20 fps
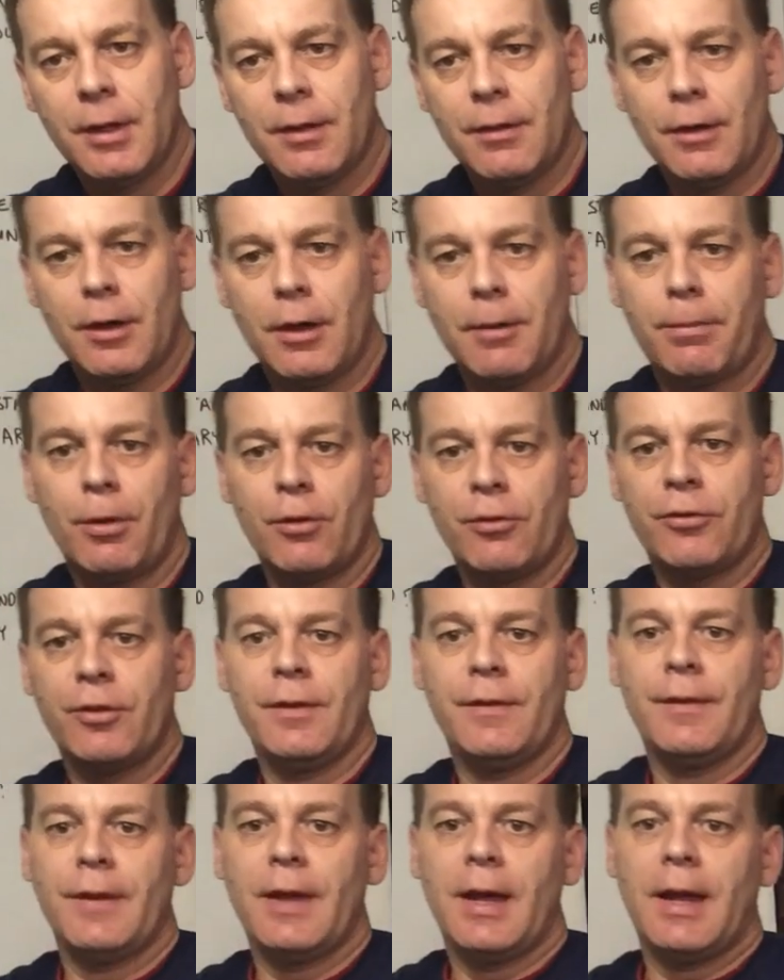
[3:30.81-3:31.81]
a
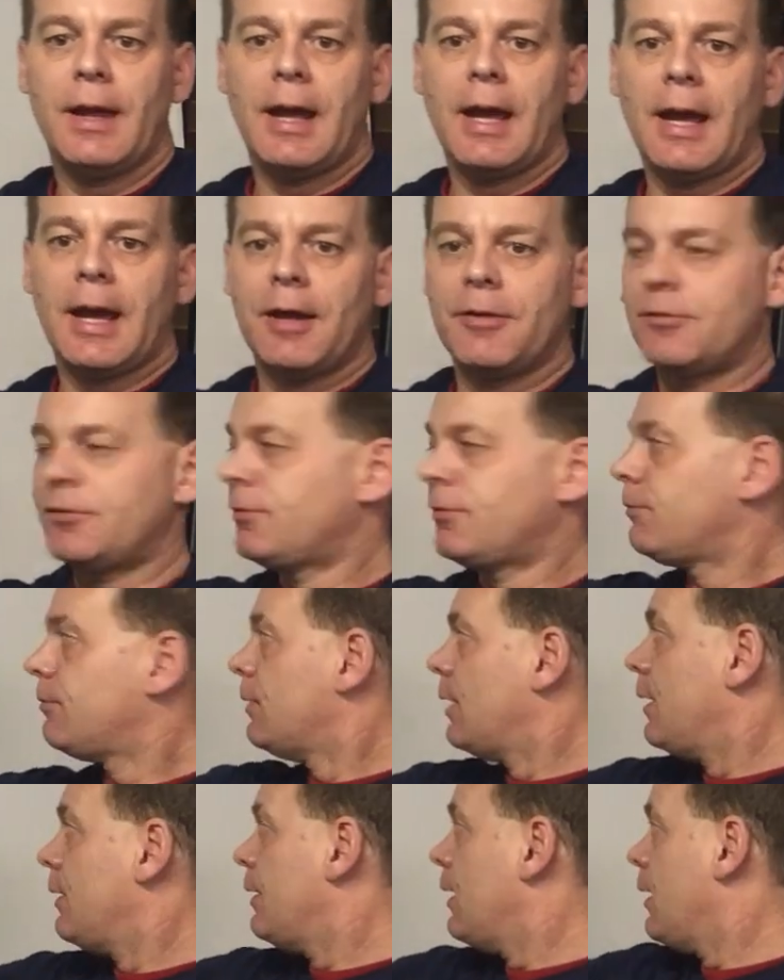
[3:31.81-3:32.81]
person that
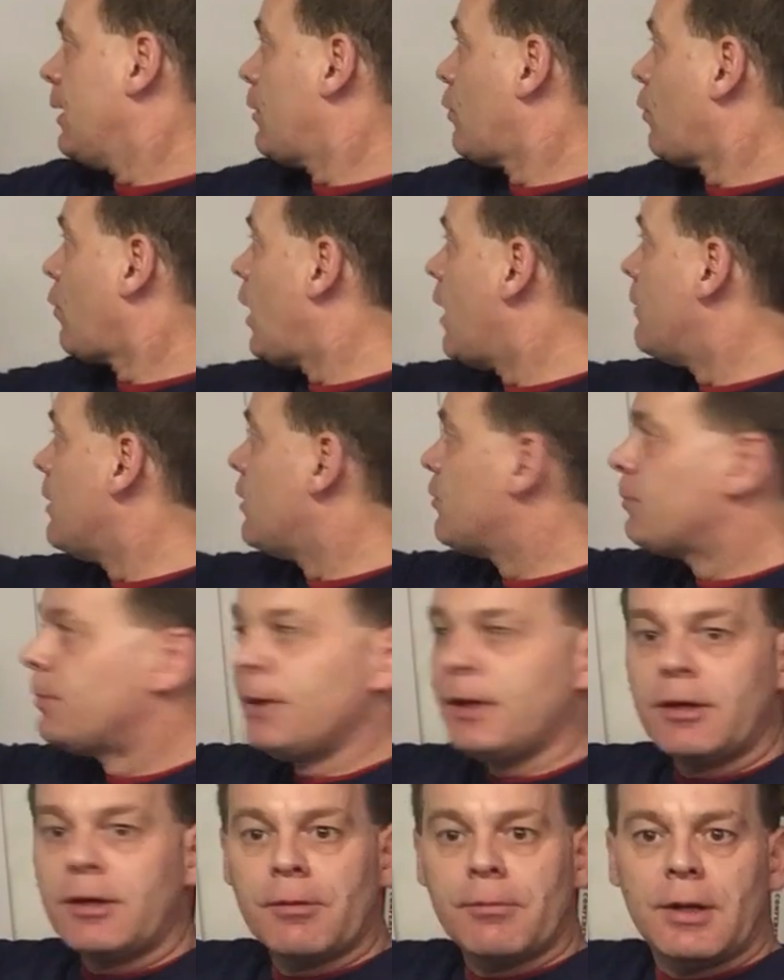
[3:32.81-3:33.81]
crime has
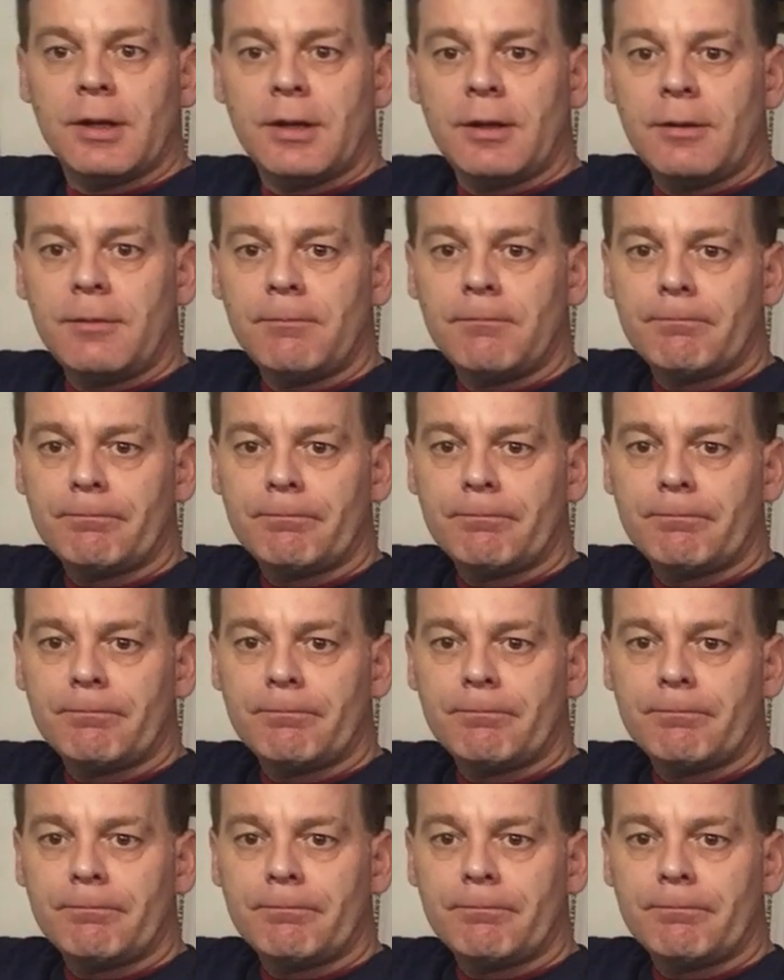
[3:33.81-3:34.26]
been committed,